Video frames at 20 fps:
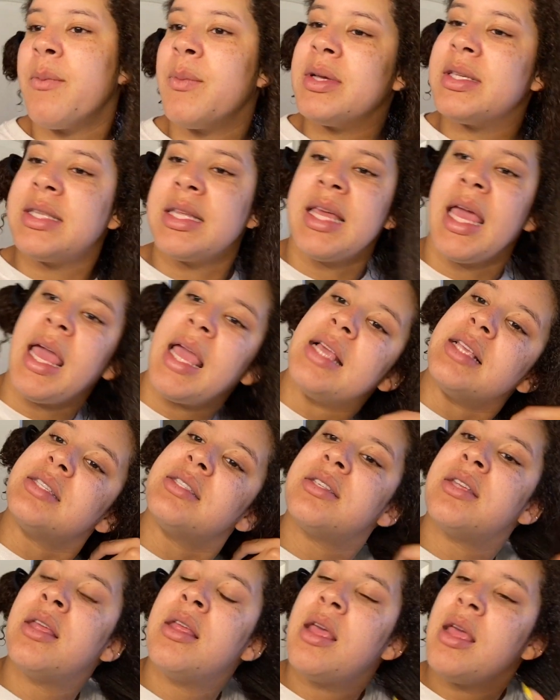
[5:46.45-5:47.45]
Then you
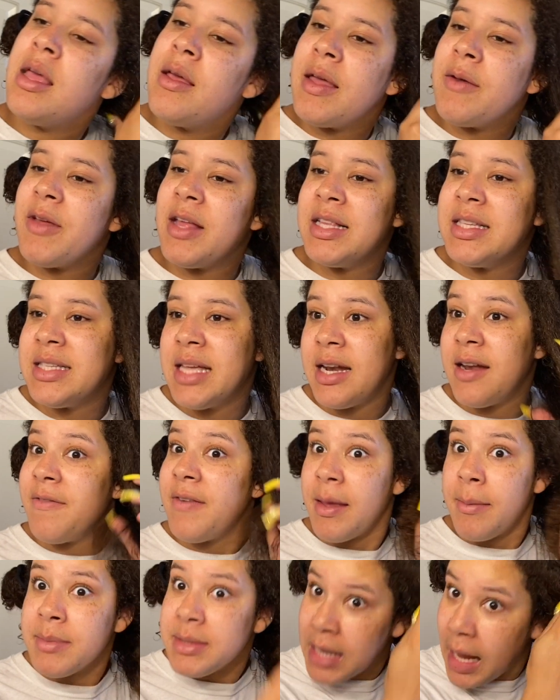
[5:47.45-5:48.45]
want to comb out your
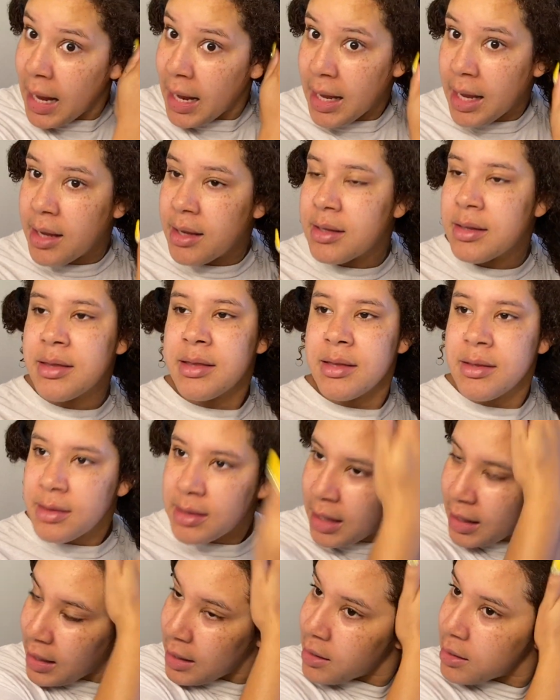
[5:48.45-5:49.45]
hair to
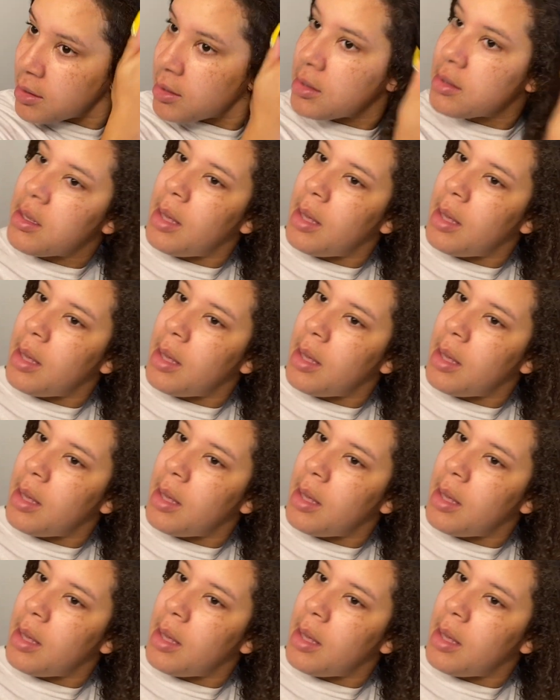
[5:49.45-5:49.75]
distribute the oil